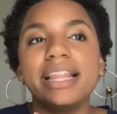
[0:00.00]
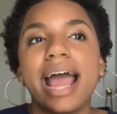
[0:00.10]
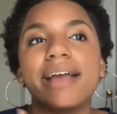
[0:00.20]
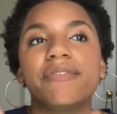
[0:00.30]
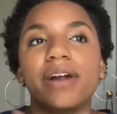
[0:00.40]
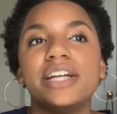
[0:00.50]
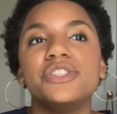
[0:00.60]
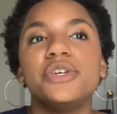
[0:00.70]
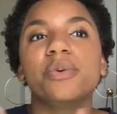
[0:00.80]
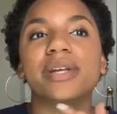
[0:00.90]
like,
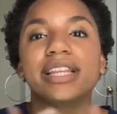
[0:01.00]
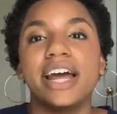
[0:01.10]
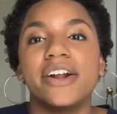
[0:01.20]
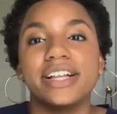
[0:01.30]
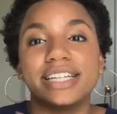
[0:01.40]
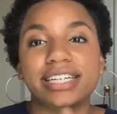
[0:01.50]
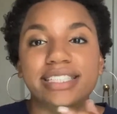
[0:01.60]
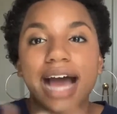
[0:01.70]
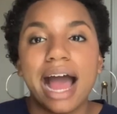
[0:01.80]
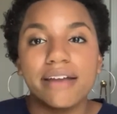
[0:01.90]
friends who would literally
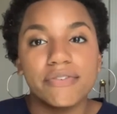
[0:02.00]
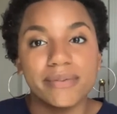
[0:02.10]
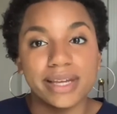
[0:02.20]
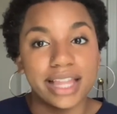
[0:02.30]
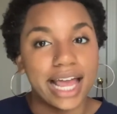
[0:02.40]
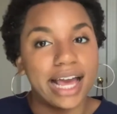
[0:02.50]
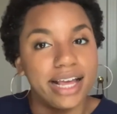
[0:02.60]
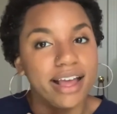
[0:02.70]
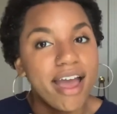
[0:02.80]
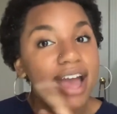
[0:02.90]
die for me,
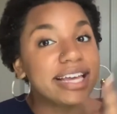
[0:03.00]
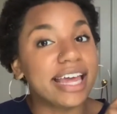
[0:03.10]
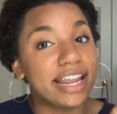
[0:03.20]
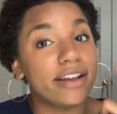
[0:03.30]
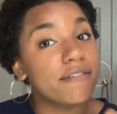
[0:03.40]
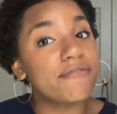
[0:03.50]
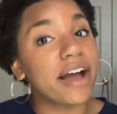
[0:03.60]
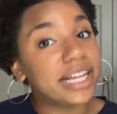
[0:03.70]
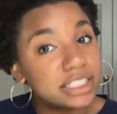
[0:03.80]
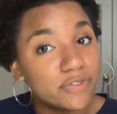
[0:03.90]
like, get into
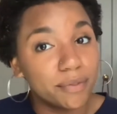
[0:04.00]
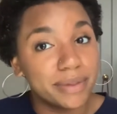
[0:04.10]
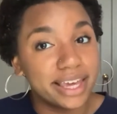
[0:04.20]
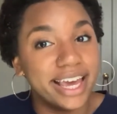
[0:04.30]
fights for me.